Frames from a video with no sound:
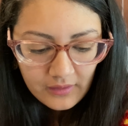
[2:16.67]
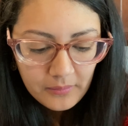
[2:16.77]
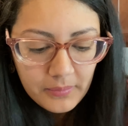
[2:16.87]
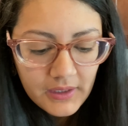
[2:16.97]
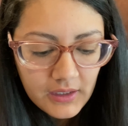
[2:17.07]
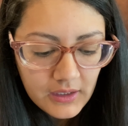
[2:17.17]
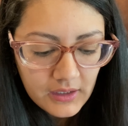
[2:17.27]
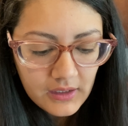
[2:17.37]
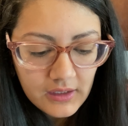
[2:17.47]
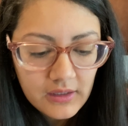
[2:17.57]
But
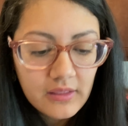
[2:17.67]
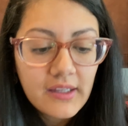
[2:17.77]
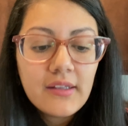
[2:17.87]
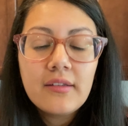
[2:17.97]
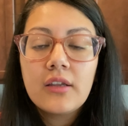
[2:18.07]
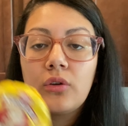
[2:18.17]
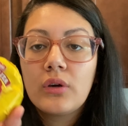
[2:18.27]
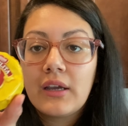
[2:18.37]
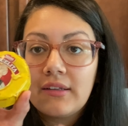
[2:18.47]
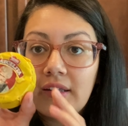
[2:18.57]
this, you
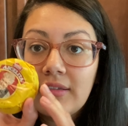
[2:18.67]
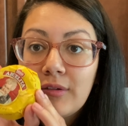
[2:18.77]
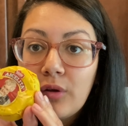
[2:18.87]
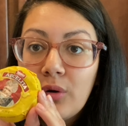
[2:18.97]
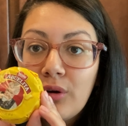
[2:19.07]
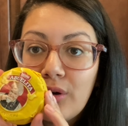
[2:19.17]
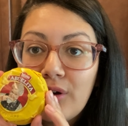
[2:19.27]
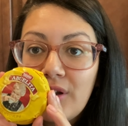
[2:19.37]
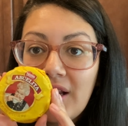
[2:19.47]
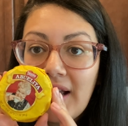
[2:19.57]
guys, it's so
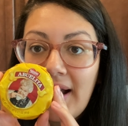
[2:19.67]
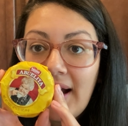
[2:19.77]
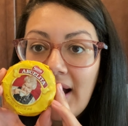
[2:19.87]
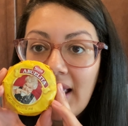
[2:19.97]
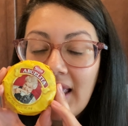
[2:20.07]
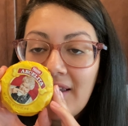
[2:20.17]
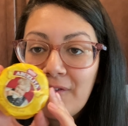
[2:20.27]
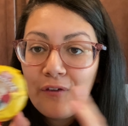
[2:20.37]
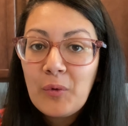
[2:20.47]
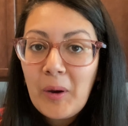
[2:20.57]
good.
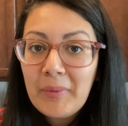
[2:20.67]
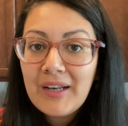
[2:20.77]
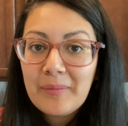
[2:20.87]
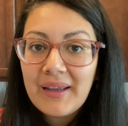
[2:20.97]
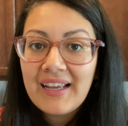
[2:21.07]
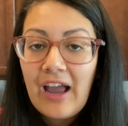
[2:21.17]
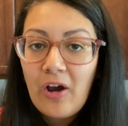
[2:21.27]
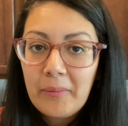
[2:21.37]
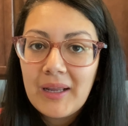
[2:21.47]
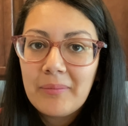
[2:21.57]
If you want me to make how
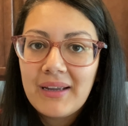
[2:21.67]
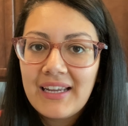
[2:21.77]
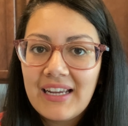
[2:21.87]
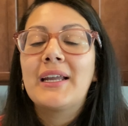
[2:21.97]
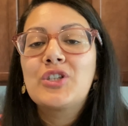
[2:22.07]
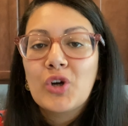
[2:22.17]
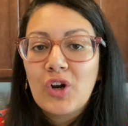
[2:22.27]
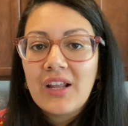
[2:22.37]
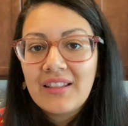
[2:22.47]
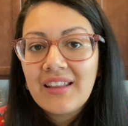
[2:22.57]
I make my
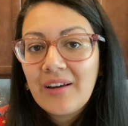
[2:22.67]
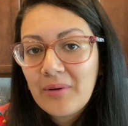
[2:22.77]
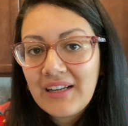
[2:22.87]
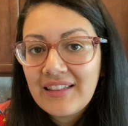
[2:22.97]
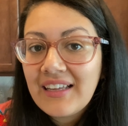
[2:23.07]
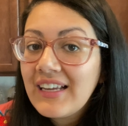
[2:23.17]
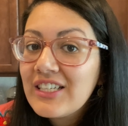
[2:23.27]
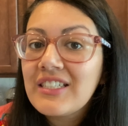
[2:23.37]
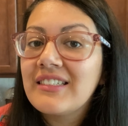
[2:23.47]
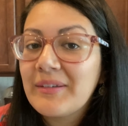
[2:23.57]
chocolate de abuelita,
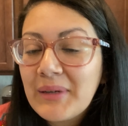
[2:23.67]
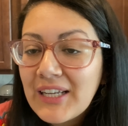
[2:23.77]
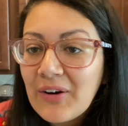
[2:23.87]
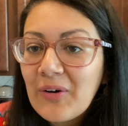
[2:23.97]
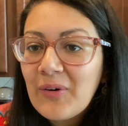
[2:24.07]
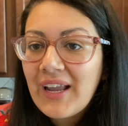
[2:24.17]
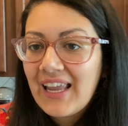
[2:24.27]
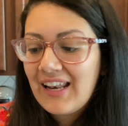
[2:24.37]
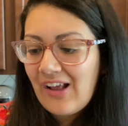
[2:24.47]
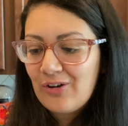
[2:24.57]
just let me know
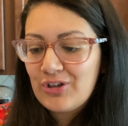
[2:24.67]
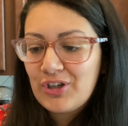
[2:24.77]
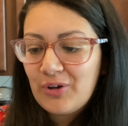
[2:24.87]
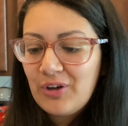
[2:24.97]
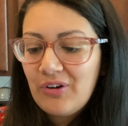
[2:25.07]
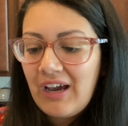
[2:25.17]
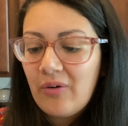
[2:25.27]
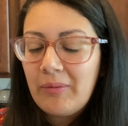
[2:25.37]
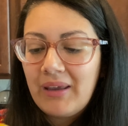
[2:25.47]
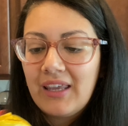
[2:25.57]
and I'll show you how
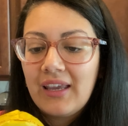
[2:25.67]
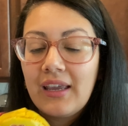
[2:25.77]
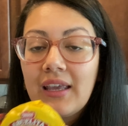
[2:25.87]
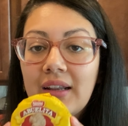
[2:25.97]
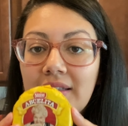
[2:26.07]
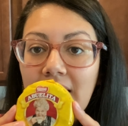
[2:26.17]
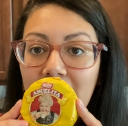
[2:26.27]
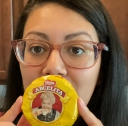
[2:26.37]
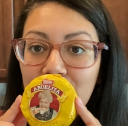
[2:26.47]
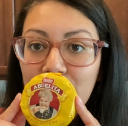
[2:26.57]
we make it. It is
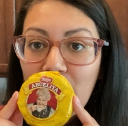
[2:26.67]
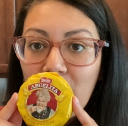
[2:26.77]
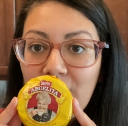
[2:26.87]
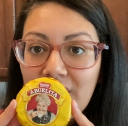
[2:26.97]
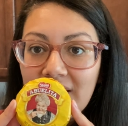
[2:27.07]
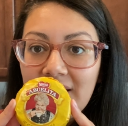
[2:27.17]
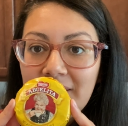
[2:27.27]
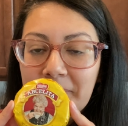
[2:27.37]
so good.